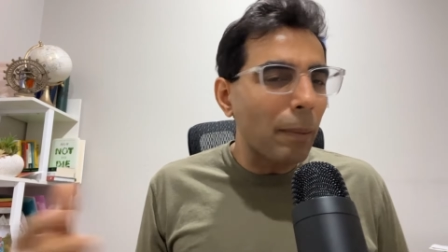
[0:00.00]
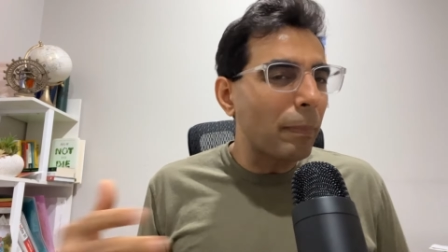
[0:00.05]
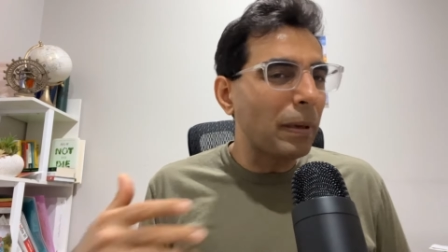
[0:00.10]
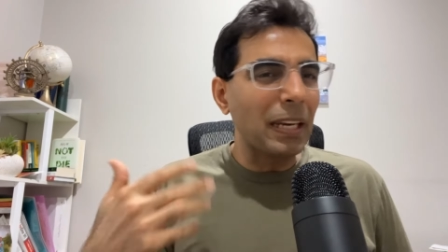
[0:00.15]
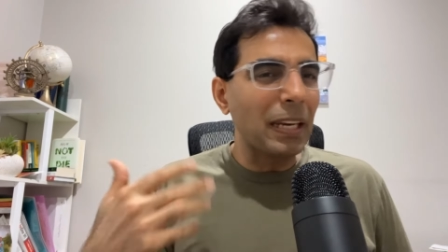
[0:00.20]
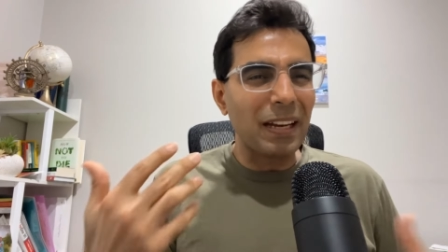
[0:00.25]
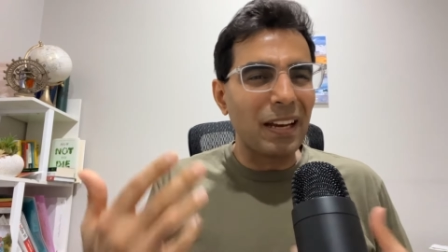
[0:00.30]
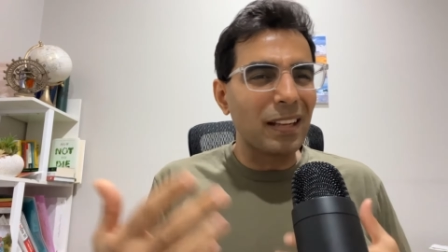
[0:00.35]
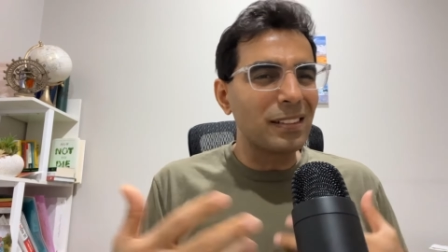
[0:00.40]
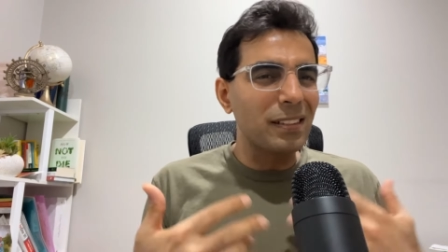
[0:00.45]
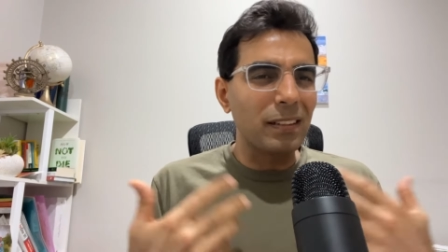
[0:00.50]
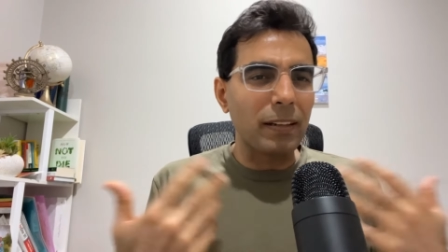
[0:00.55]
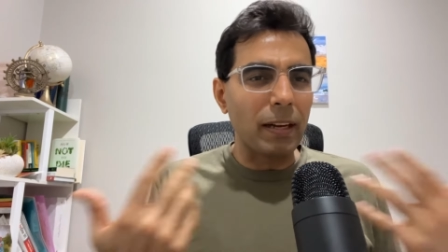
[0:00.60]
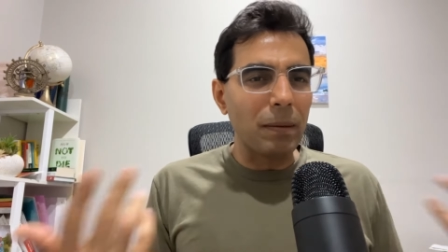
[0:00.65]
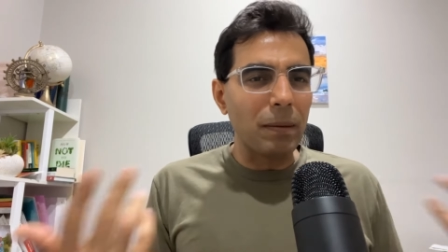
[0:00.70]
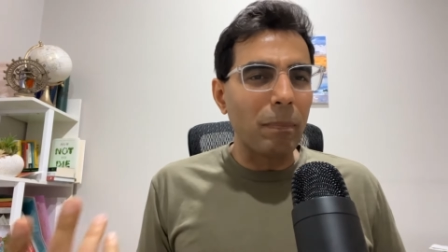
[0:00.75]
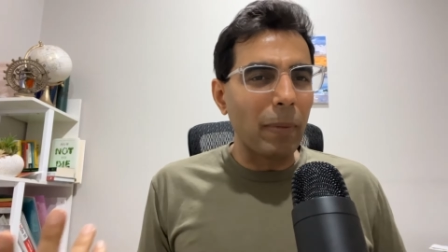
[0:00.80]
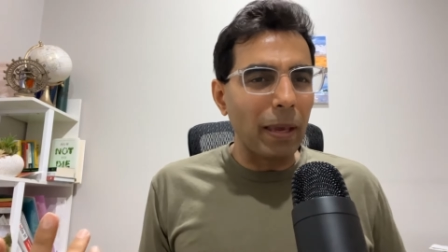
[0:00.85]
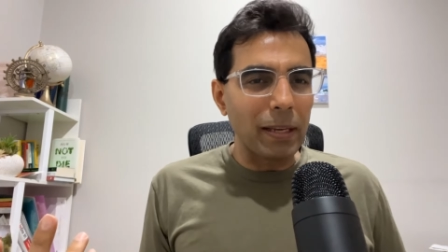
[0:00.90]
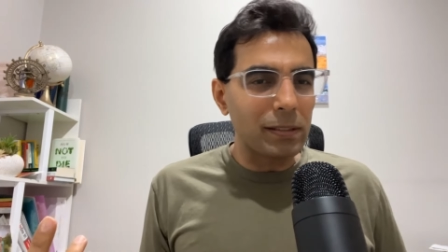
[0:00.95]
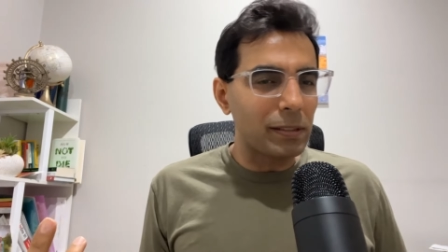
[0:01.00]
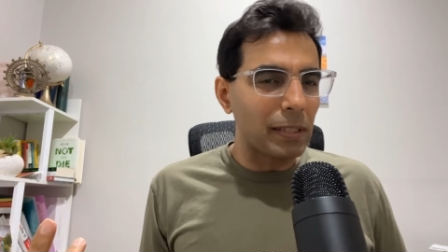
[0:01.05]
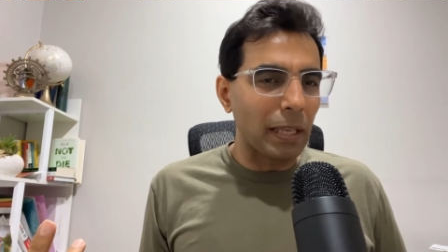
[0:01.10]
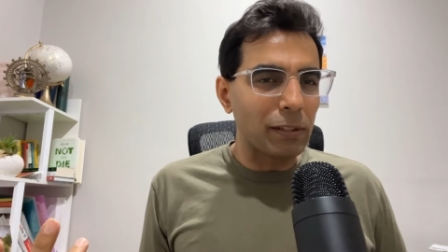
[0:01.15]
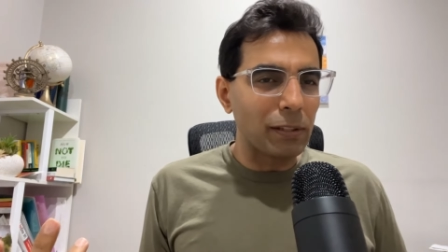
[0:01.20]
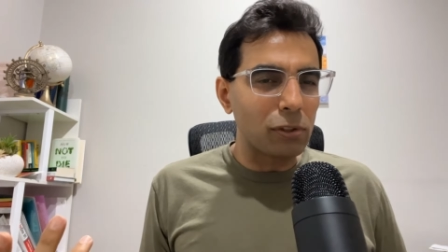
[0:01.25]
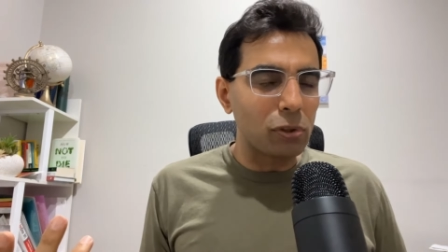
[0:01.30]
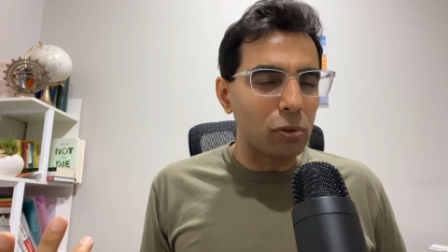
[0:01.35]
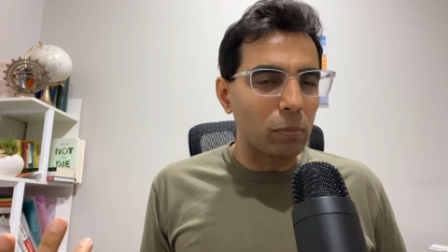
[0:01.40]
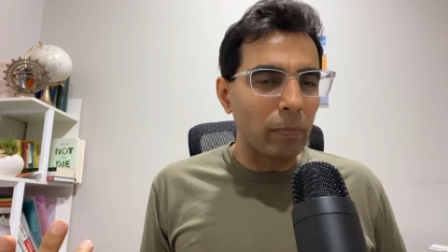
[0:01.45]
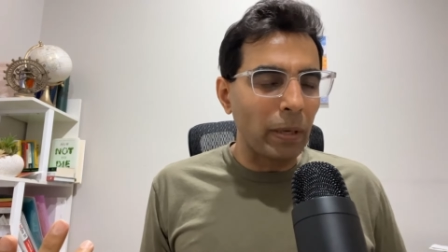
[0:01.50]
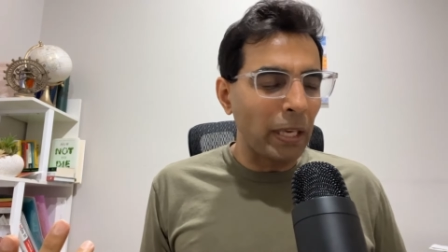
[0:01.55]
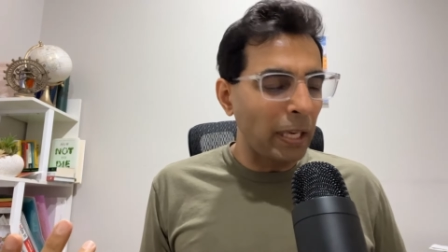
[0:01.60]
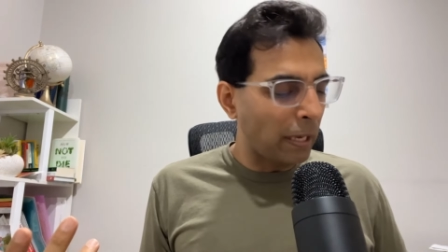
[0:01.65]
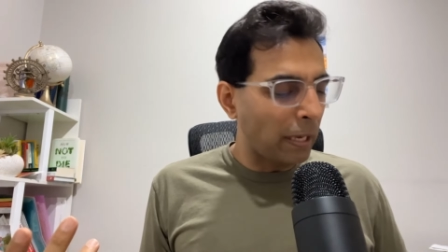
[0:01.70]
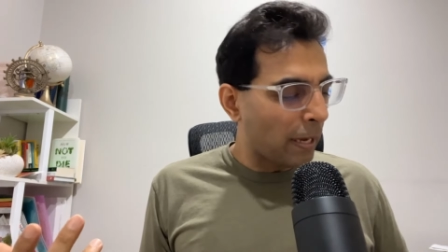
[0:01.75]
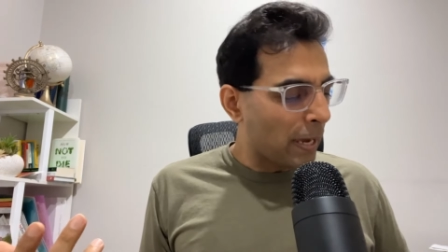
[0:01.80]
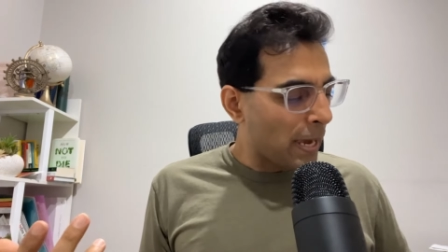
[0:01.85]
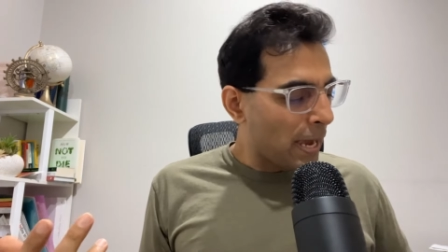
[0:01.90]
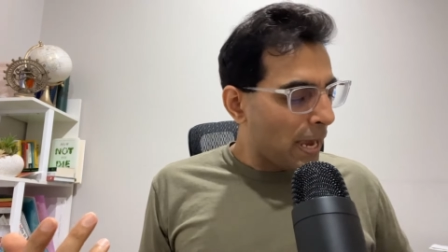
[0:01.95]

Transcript: I mean, it doesn't really make sense to me.